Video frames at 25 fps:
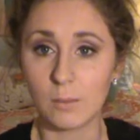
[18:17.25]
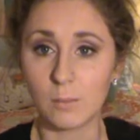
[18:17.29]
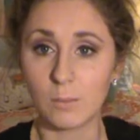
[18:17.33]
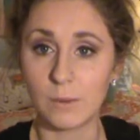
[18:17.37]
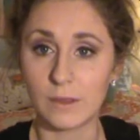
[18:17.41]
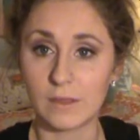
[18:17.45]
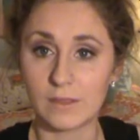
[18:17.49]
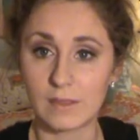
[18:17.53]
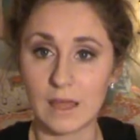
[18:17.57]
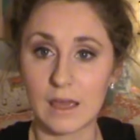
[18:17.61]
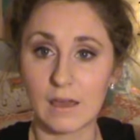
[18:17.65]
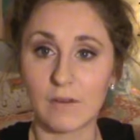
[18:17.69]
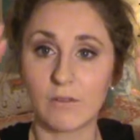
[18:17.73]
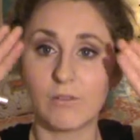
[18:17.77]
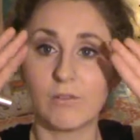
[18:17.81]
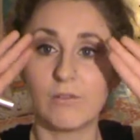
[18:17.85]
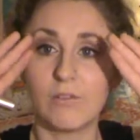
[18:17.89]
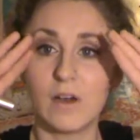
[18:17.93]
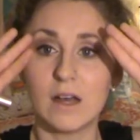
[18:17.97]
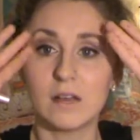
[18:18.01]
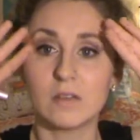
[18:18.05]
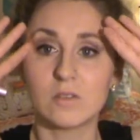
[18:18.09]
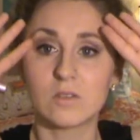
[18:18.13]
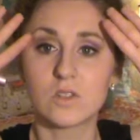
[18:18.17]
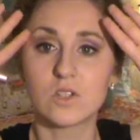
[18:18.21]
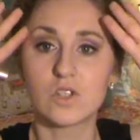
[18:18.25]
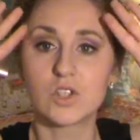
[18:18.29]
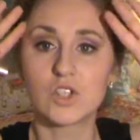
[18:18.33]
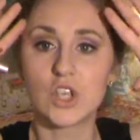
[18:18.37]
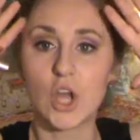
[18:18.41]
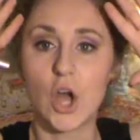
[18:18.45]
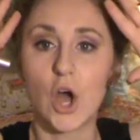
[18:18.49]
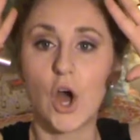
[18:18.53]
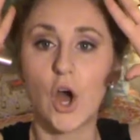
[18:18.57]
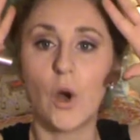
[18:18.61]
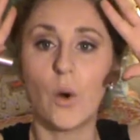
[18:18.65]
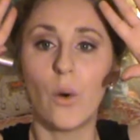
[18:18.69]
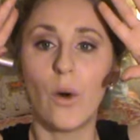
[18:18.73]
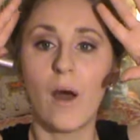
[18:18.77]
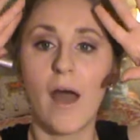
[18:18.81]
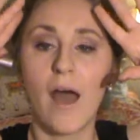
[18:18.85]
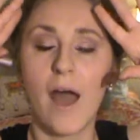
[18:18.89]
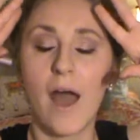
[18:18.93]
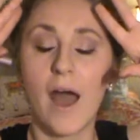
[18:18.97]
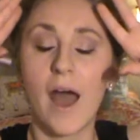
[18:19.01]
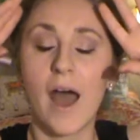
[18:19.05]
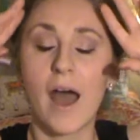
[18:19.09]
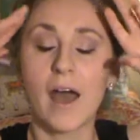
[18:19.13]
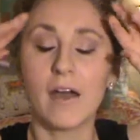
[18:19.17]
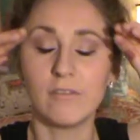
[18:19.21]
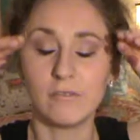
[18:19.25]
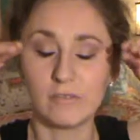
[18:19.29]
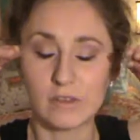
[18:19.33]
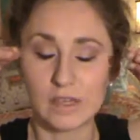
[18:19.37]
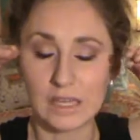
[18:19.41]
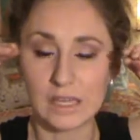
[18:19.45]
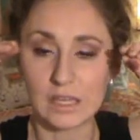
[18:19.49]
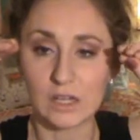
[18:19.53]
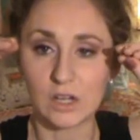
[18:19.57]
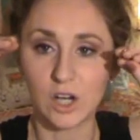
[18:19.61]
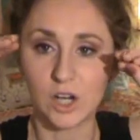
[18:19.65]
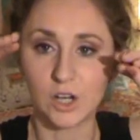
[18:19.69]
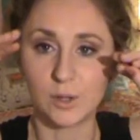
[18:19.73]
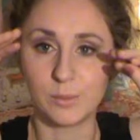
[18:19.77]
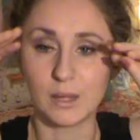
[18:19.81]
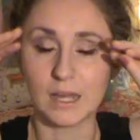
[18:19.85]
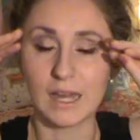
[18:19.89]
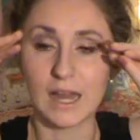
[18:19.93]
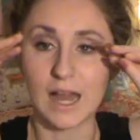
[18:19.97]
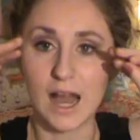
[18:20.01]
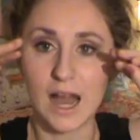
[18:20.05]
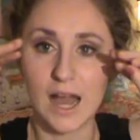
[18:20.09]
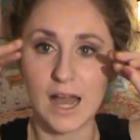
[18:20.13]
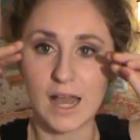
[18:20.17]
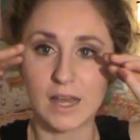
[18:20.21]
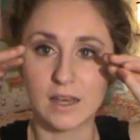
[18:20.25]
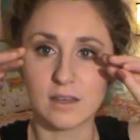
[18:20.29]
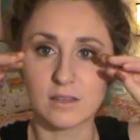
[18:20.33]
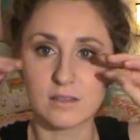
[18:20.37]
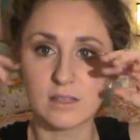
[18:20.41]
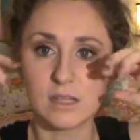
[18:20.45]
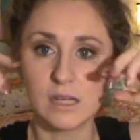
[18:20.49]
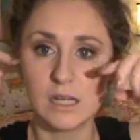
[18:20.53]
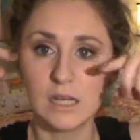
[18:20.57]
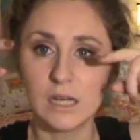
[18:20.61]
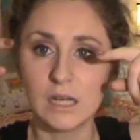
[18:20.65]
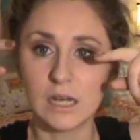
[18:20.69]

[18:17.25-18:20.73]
but they felt so heavy on my eyes,